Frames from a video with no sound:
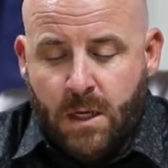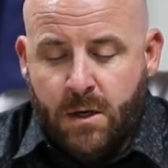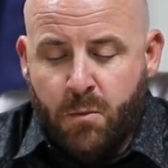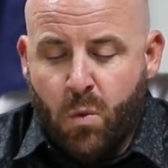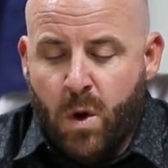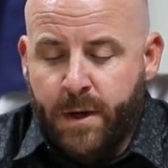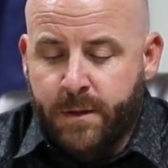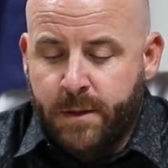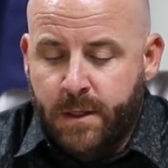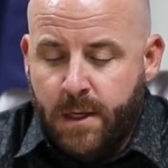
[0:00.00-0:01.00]
Number 1,
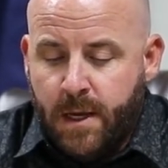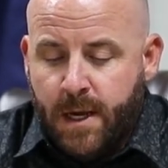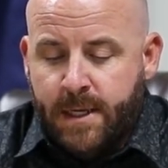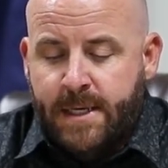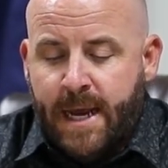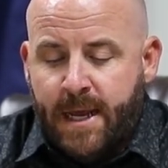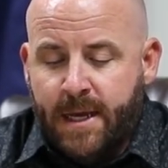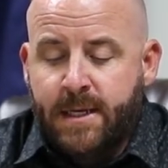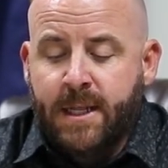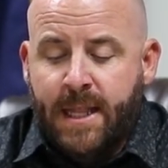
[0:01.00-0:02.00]
a
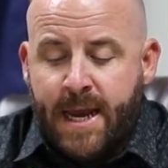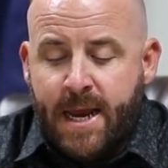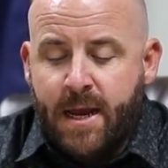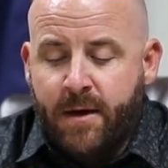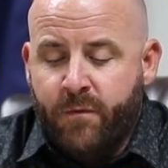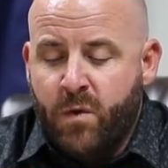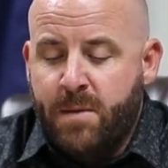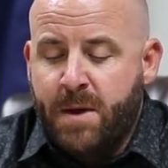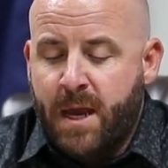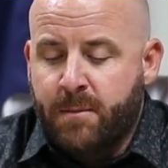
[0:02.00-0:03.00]
delay of
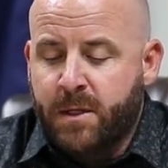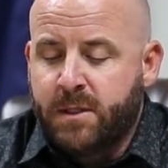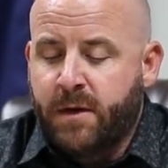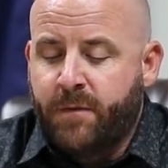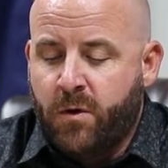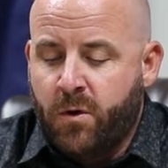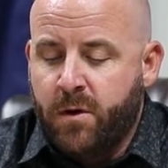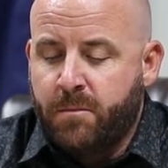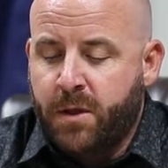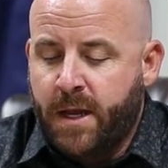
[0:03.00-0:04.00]
repayments of
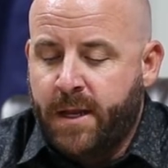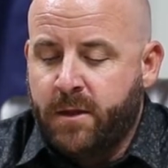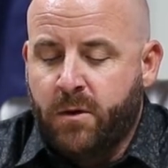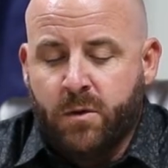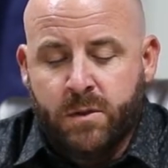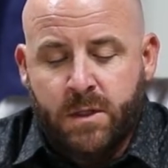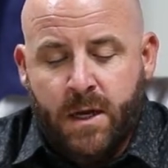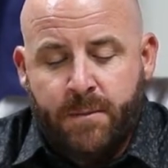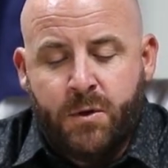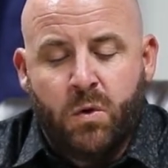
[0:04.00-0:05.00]
current plan loans
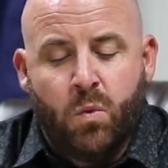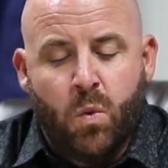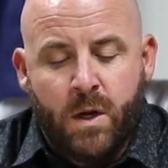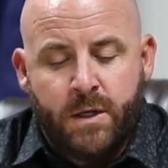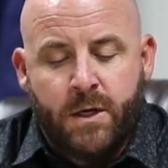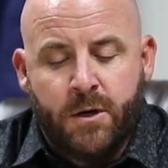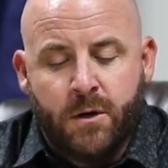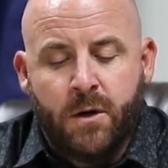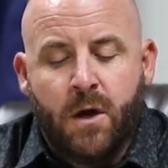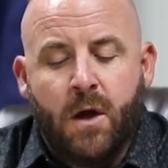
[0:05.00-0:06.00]
up to 1
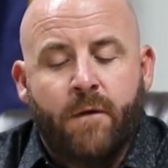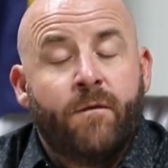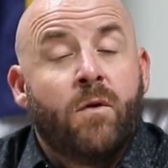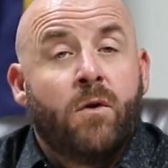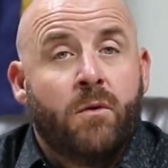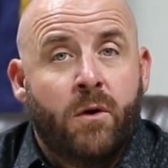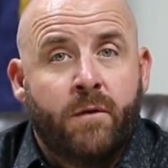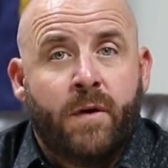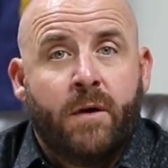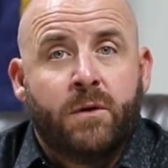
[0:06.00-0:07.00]
year for
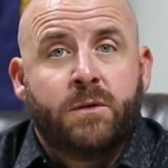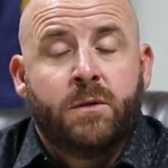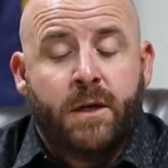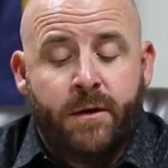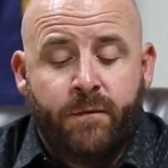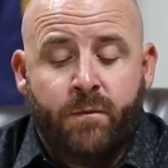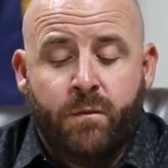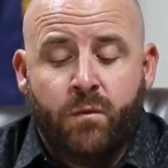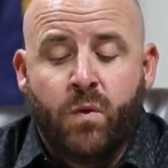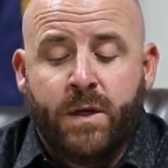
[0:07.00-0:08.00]
coronavirus-related
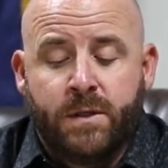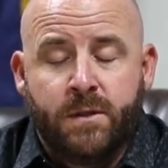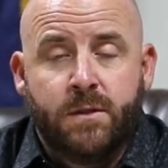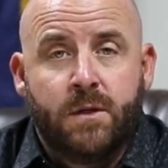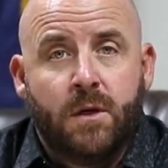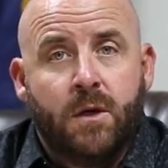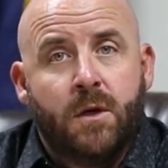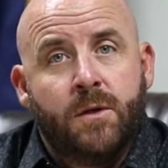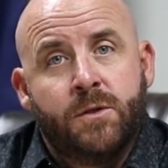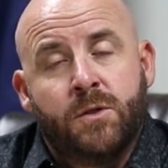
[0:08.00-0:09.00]
reasons.
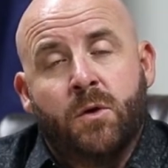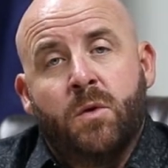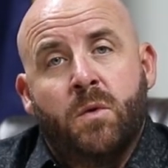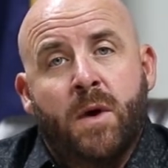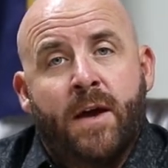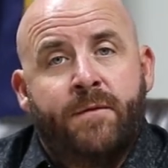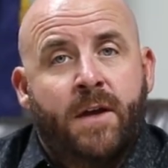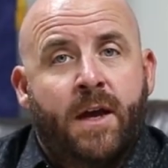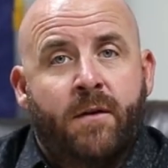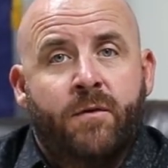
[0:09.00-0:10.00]
So you have to
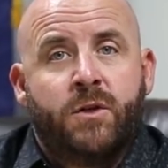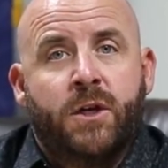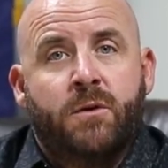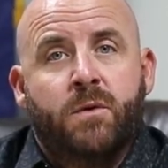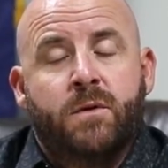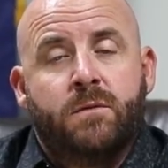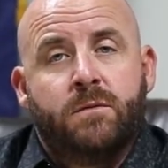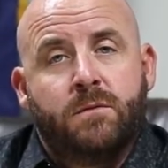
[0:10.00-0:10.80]
have a genuine